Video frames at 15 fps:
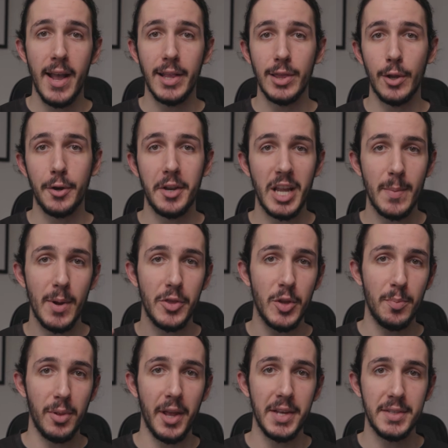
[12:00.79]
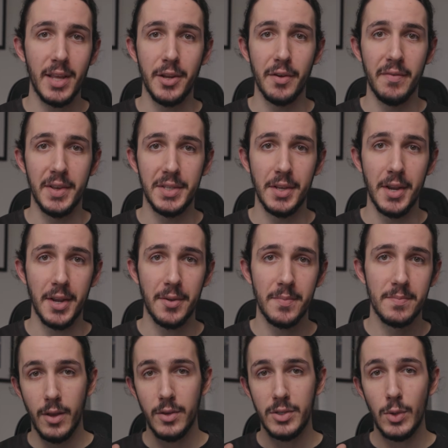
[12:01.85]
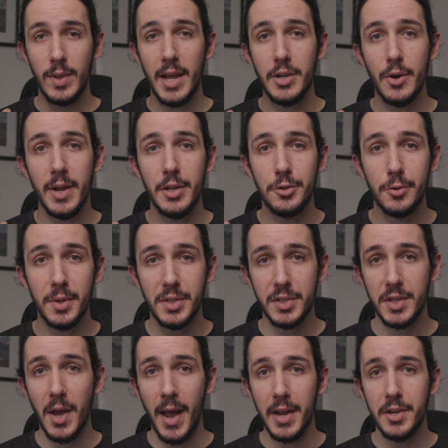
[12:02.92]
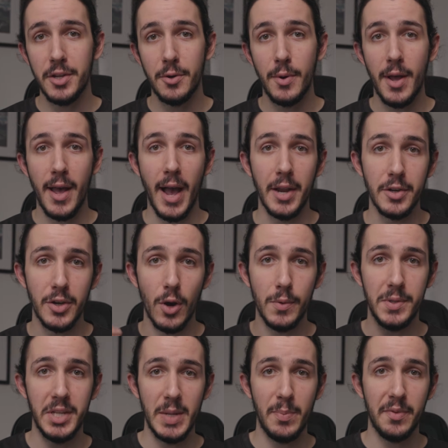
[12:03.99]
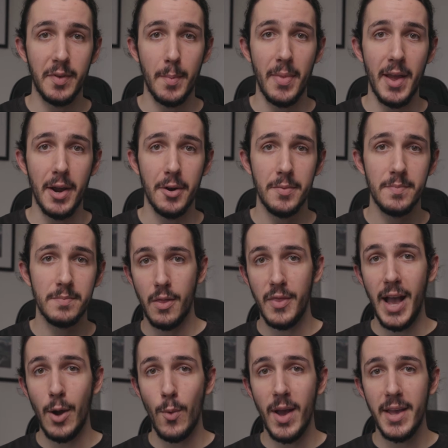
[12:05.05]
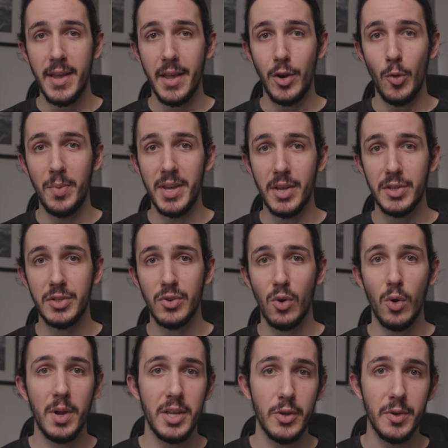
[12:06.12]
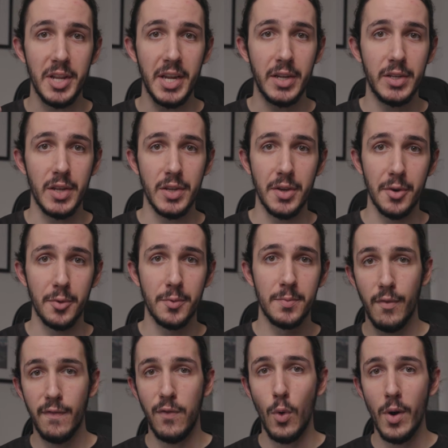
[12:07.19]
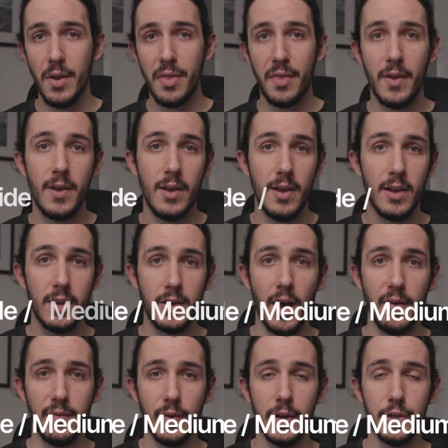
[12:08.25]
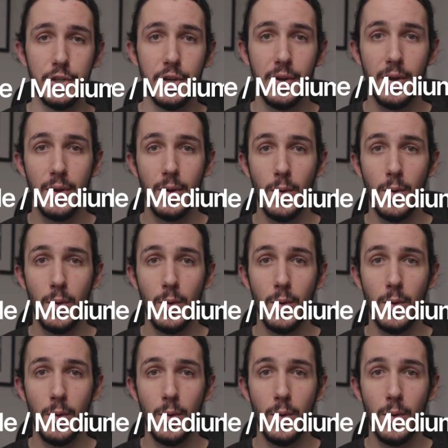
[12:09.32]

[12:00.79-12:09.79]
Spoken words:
and learning about the place that you're visiting. So let your interests guide you and go deep from there. That way it'll be a story unique to you. Fourth, coverage.